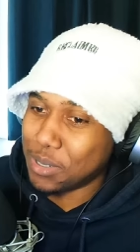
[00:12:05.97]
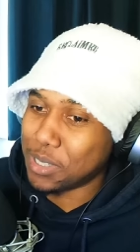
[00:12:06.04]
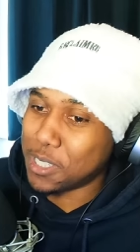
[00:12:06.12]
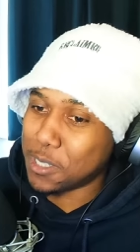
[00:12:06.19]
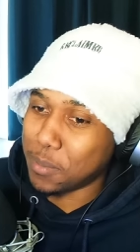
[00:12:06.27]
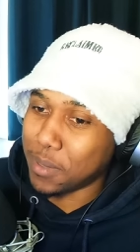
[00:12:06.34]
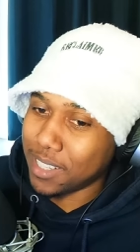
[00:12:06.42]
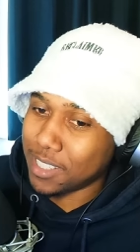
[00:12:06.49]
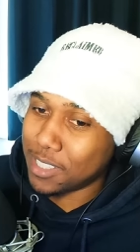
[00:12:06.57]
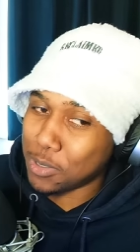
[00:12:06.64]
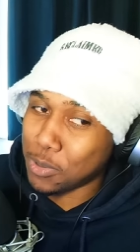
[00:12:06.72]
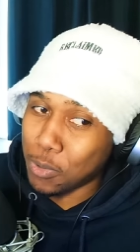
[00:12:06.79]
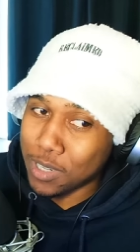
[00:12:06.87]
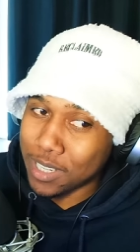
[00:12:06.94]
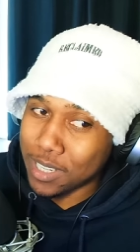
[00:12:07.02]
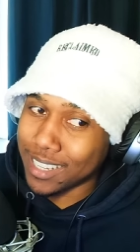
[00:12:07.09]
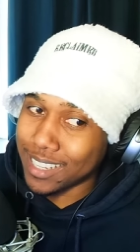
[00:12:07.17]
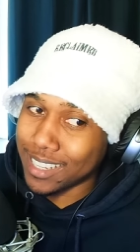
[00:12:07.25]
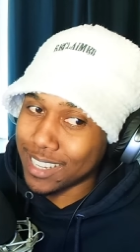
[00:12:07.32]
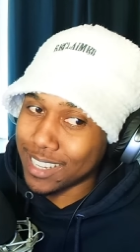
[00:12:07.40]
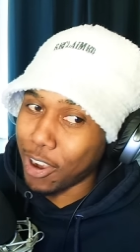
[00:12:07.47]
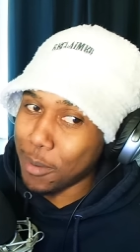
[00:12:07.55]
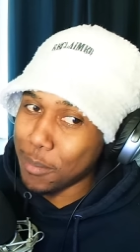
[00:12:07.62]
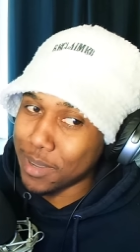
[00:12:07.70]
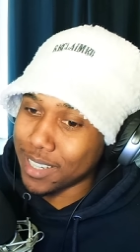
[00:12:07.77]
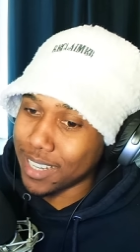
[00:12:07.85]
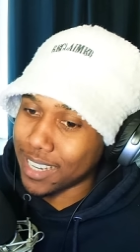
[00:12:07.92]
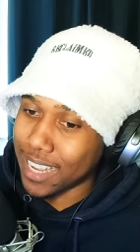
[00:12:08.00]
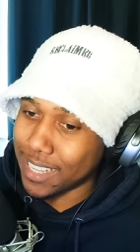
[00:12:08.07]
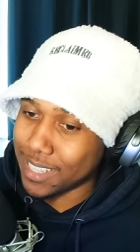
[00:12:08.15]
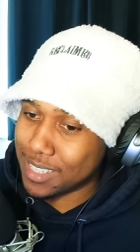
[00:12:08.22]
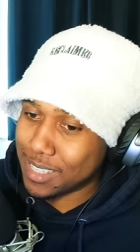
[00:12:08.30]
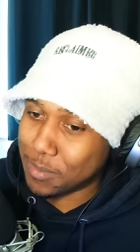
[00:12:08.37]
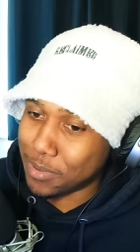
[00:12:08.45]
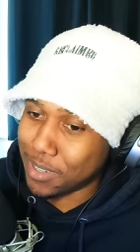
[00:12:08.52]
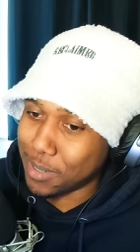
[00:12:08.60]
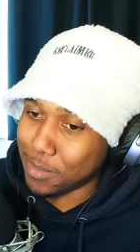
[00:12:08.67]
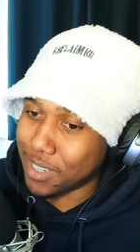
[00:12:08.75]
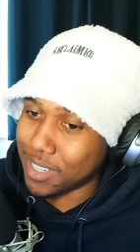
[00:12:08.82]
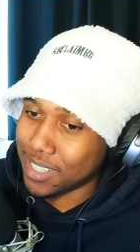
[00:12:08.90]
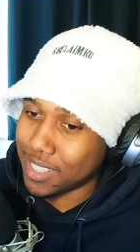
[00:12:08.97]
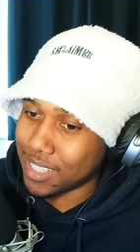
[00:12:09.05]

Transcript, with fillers: she's playing. She's calling Cartman cancer, pretty much.